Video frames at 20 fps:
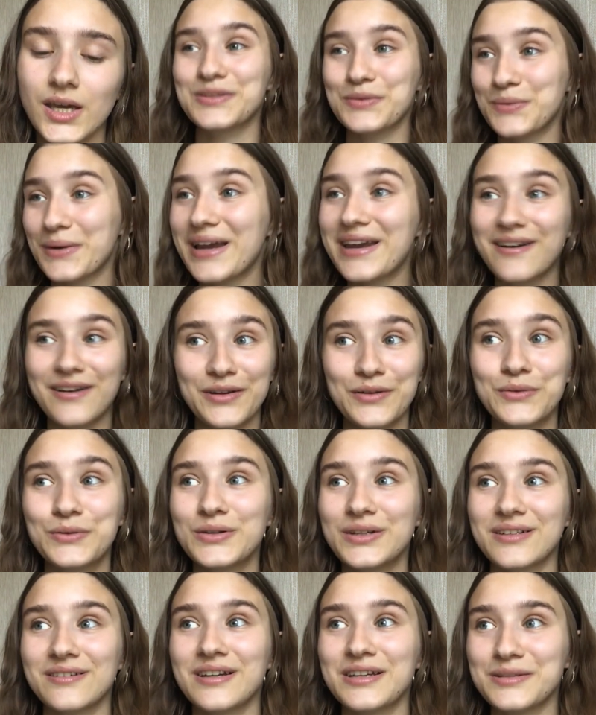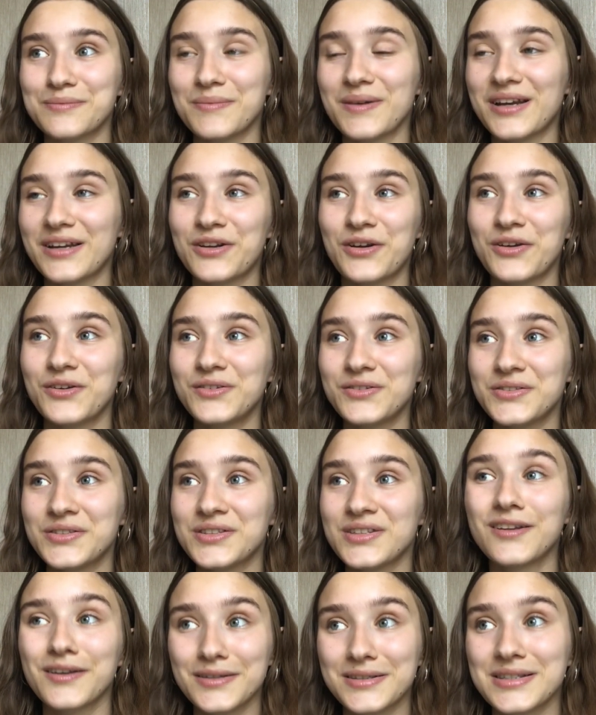The way I organise my notes
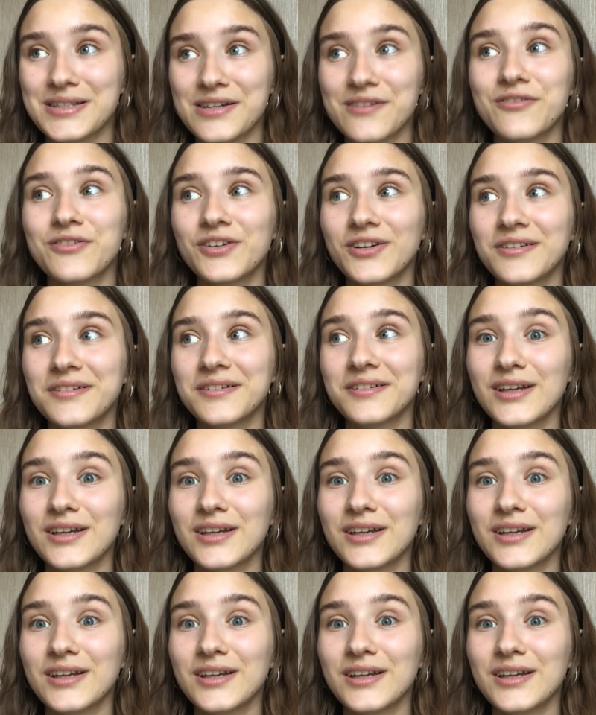looks different